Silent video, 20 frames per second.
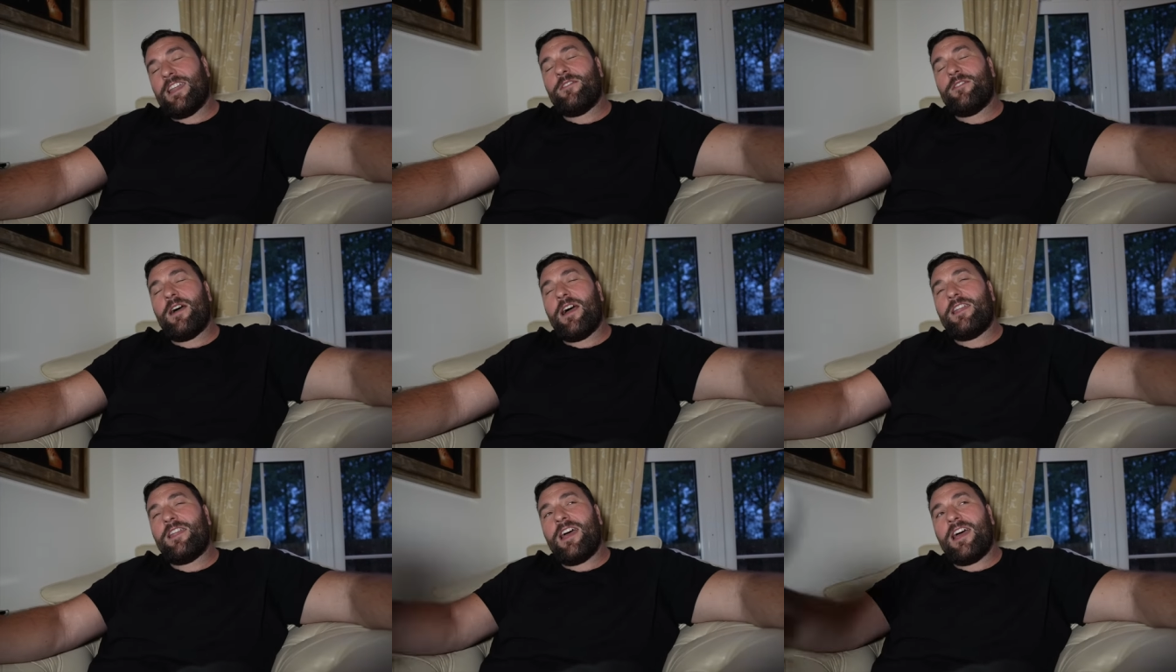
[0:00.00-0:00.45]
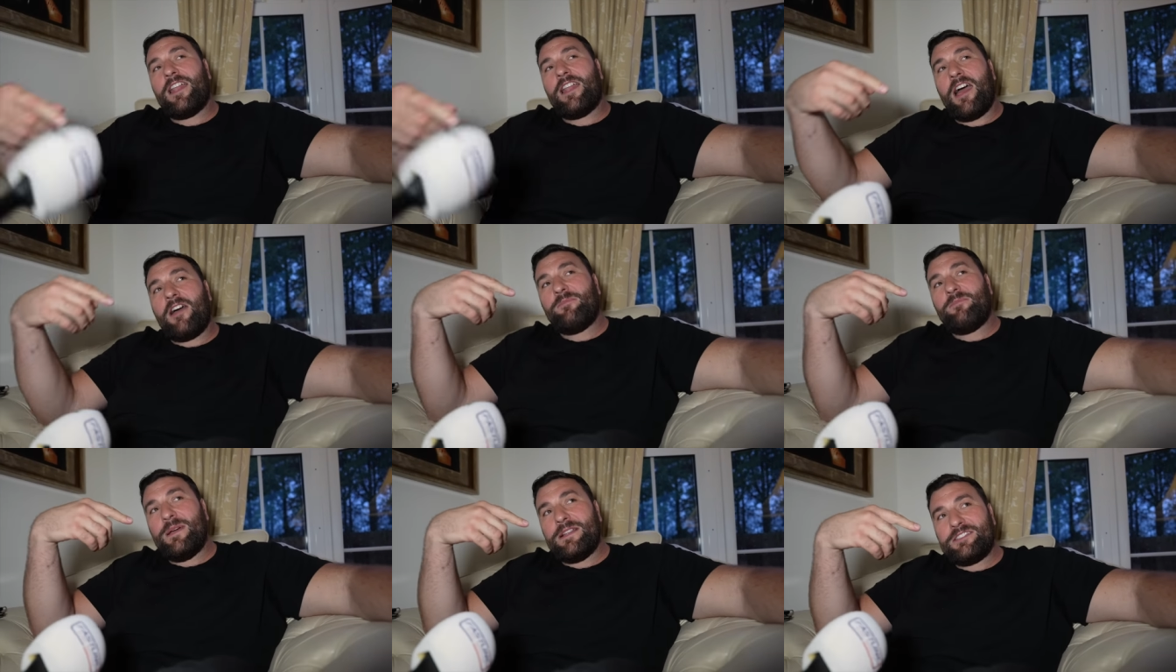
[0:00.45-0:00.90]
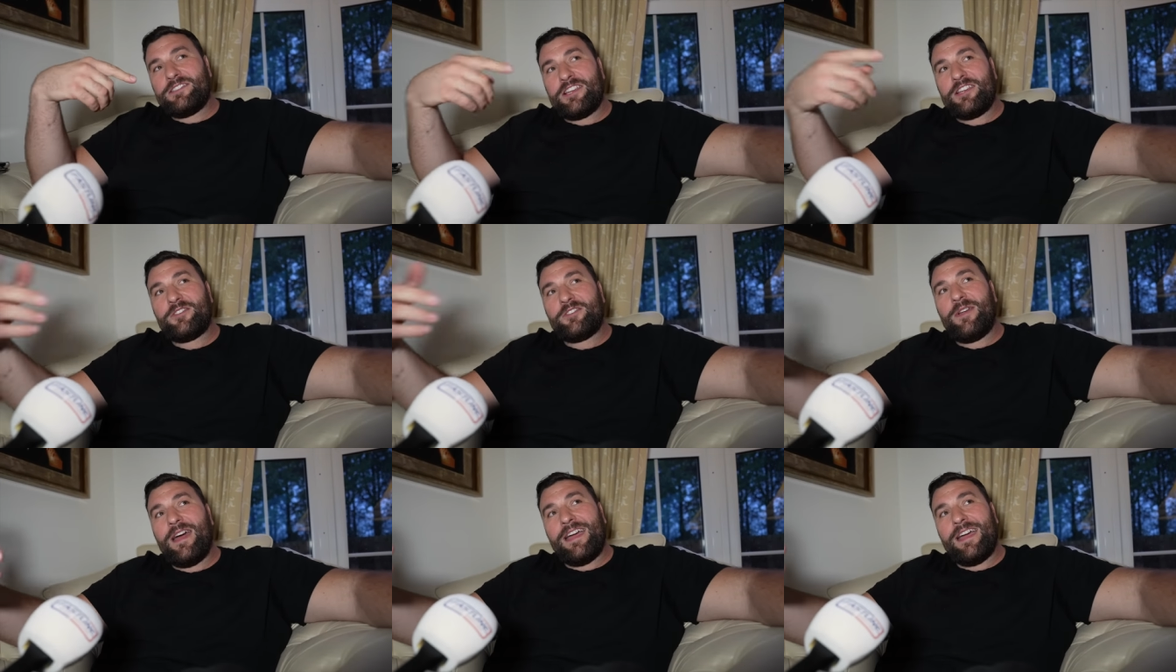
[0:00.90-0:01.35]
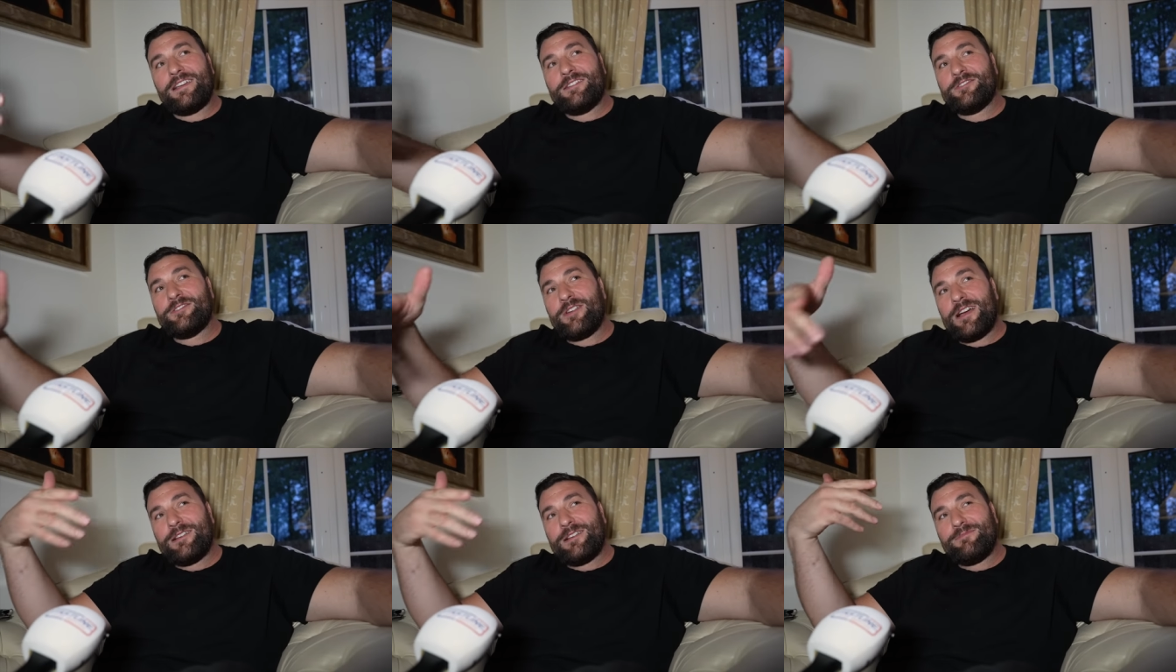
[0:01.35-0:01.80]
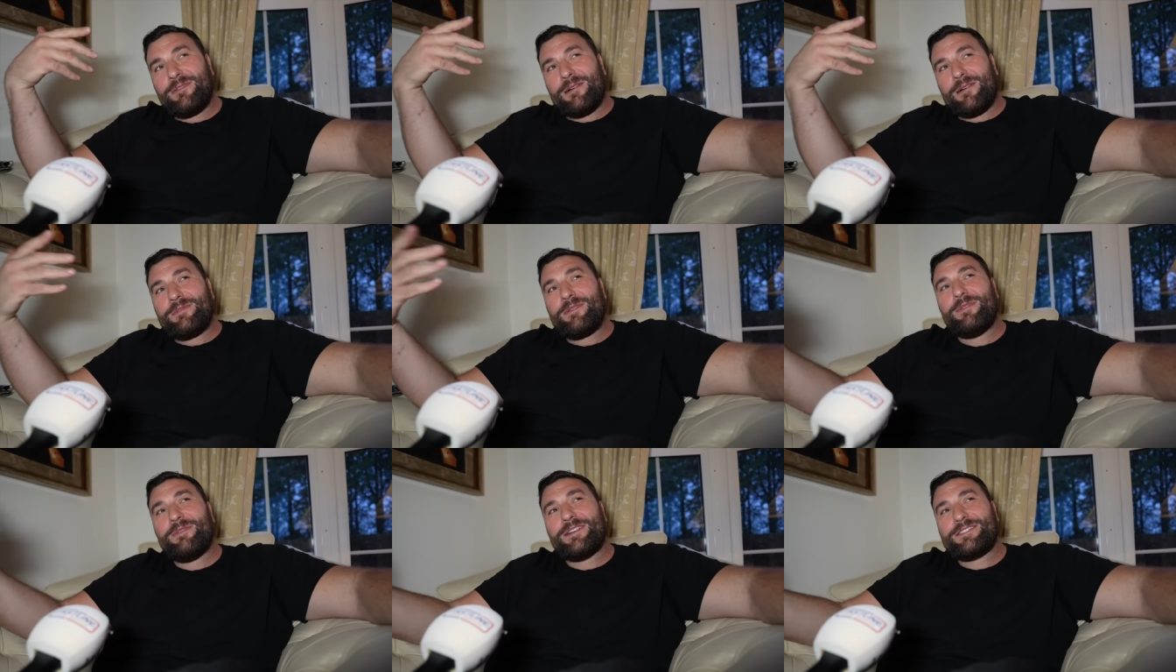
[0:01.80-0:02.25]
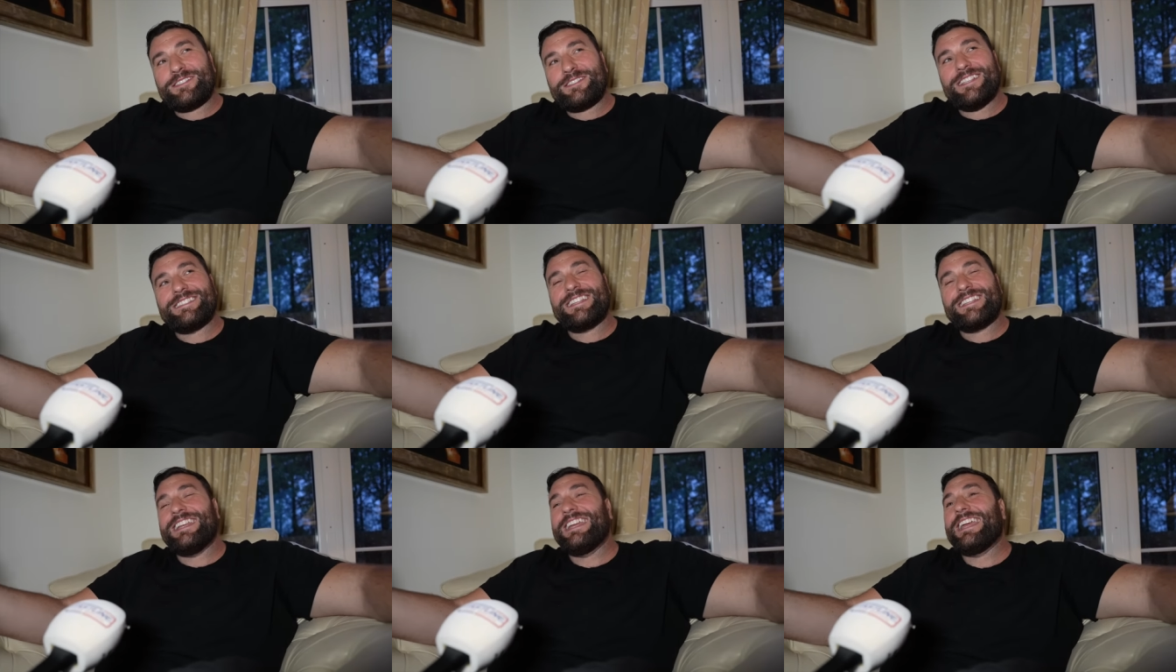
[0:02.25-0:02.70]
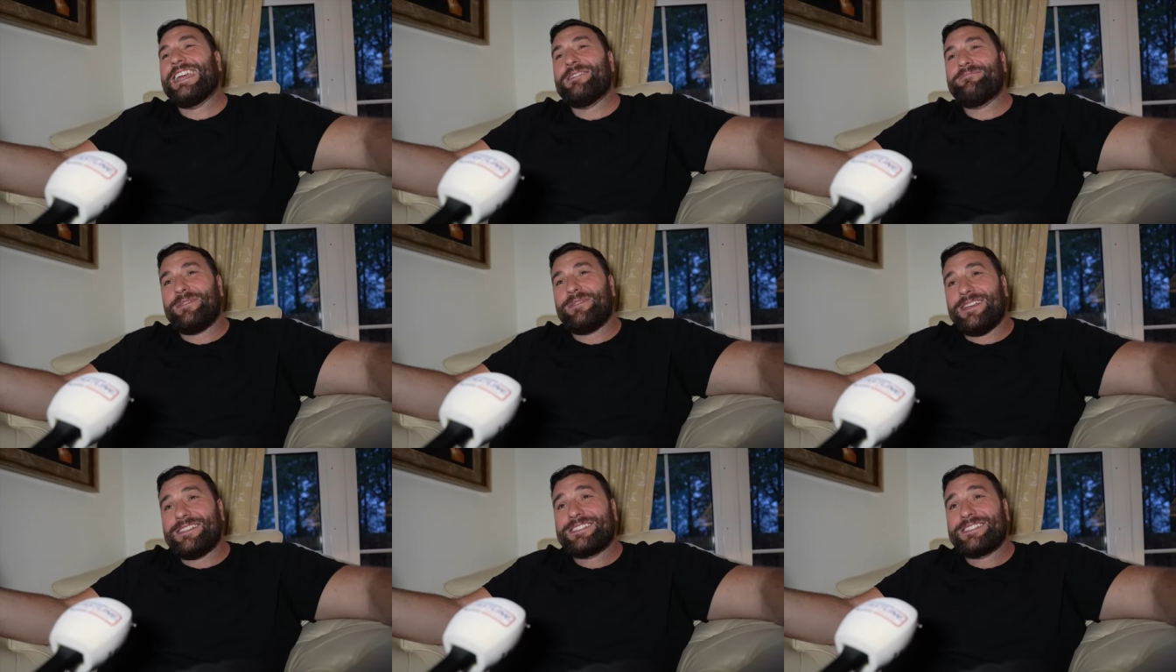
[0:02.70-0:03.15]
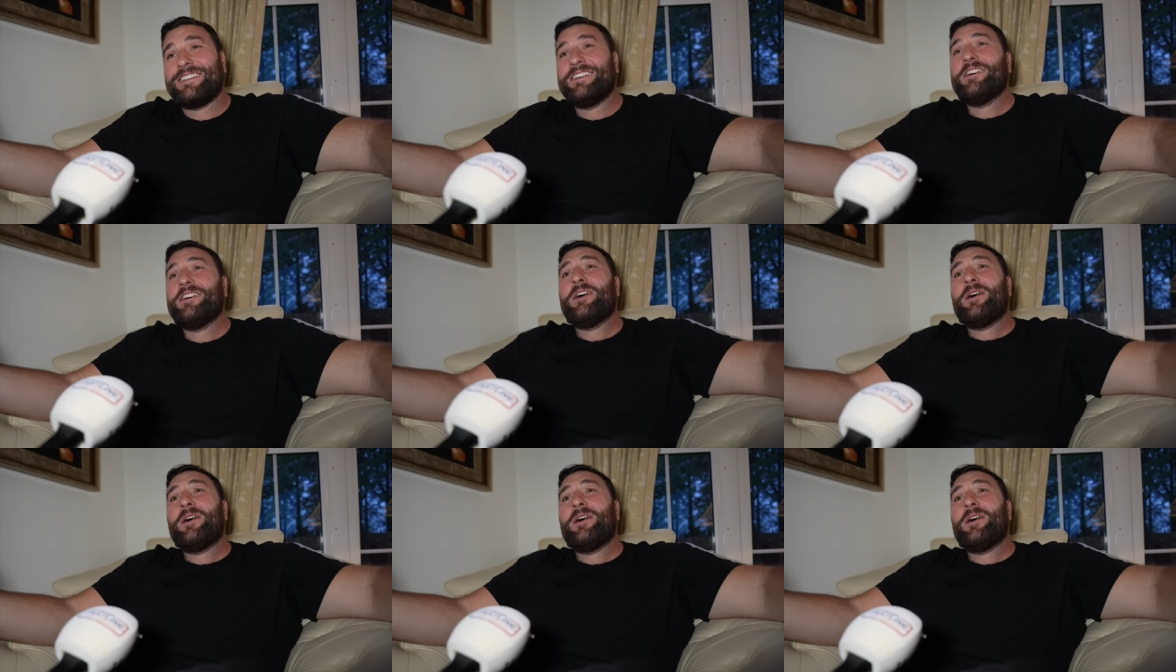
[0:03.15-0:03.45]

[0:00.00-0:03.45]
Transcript: I, have mentioned Greg, and Greg would probably watch this and he'd get pissed.